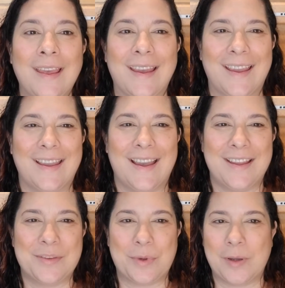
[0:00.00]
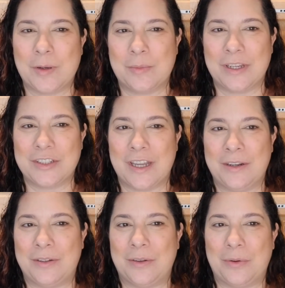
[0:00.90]
Hey guys, welcome to my
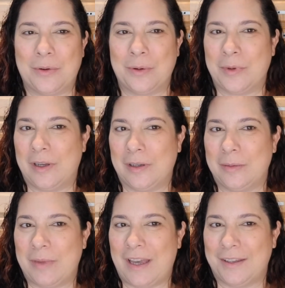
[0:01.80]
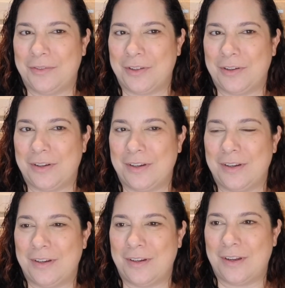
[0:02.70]
channel, or welcome back if you're
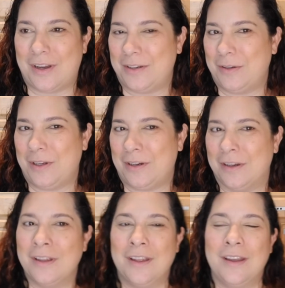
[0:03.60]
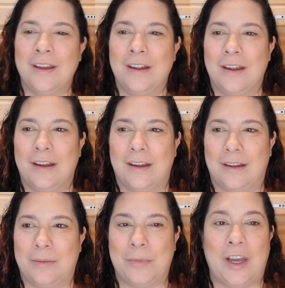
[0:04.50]
not new here.
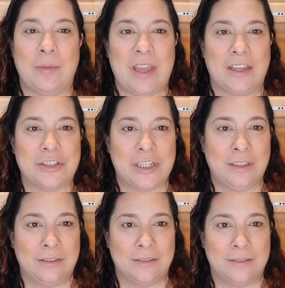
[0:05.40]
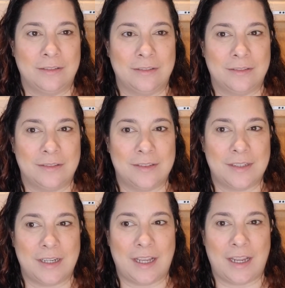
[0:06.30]
I'm Angie.
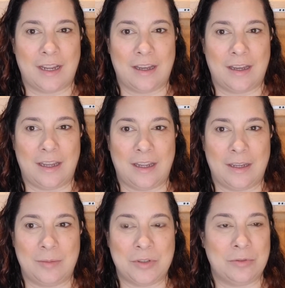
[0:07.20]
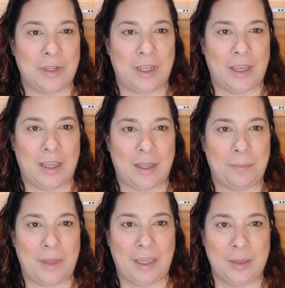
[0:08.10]
Today I am doing a
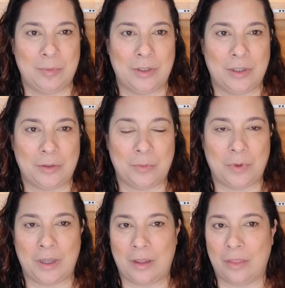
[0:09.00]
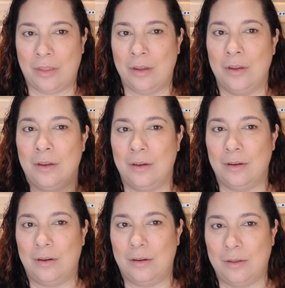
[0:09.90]
makeup look with
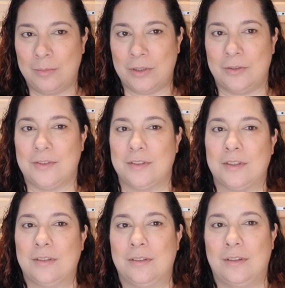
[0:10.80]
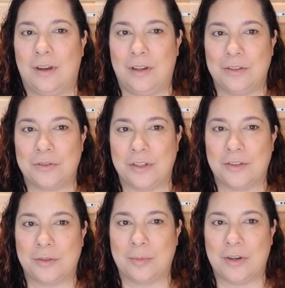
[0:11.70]
almost all
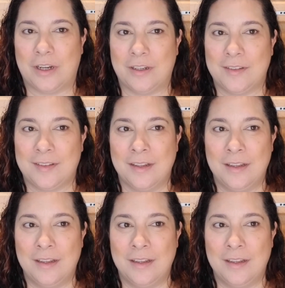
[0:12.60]
drugstore products.